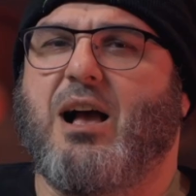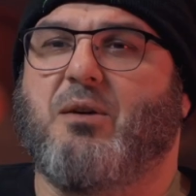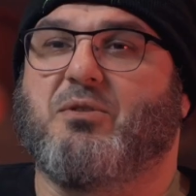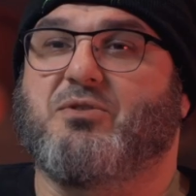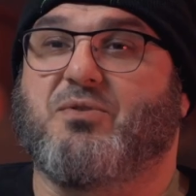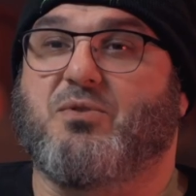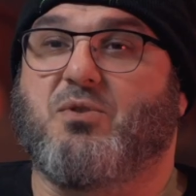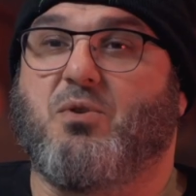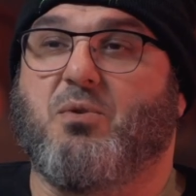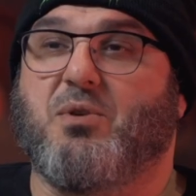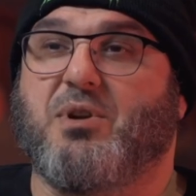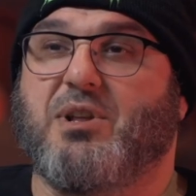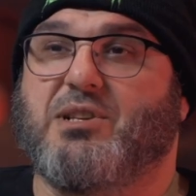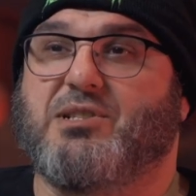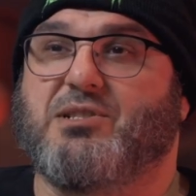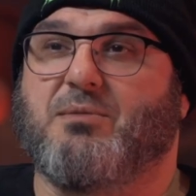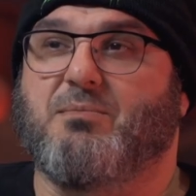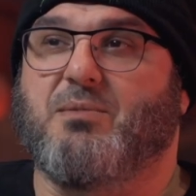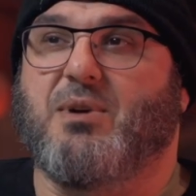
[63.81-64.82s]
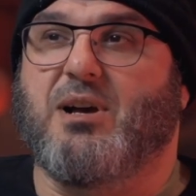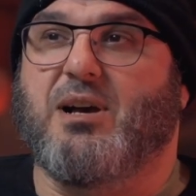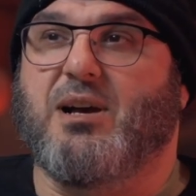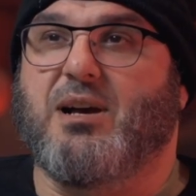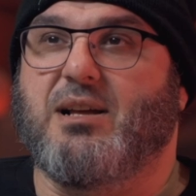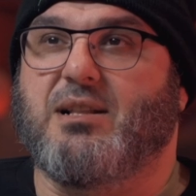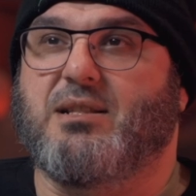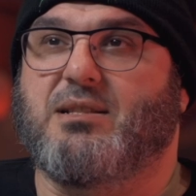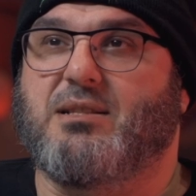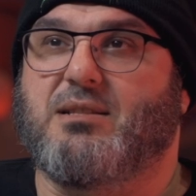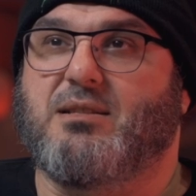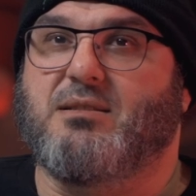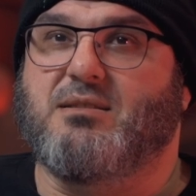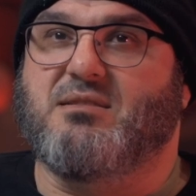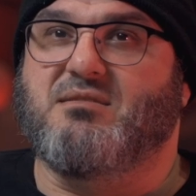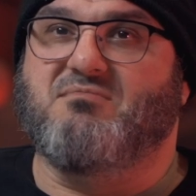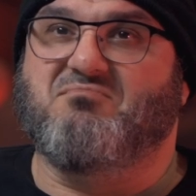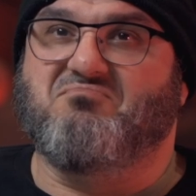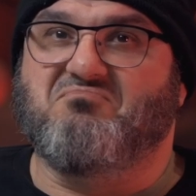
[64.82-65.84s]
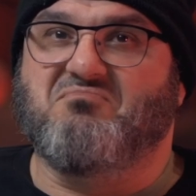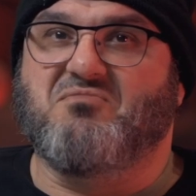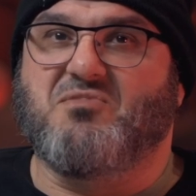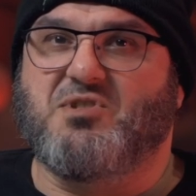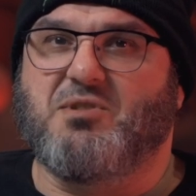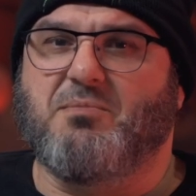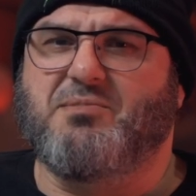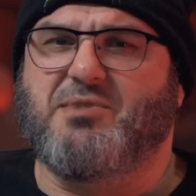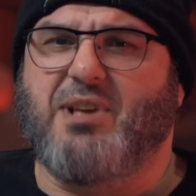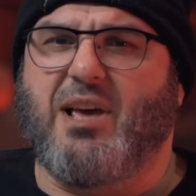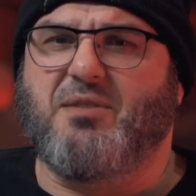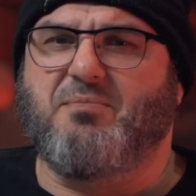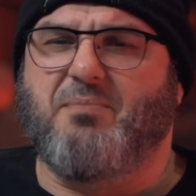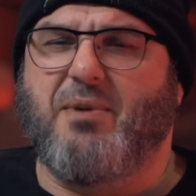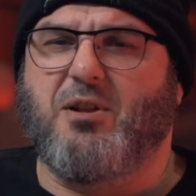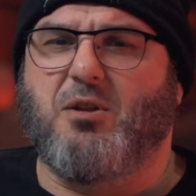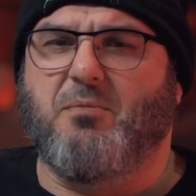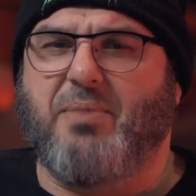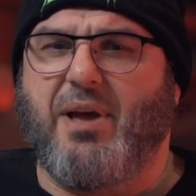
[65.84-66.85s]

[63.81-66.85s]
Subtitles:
I was recording some death metal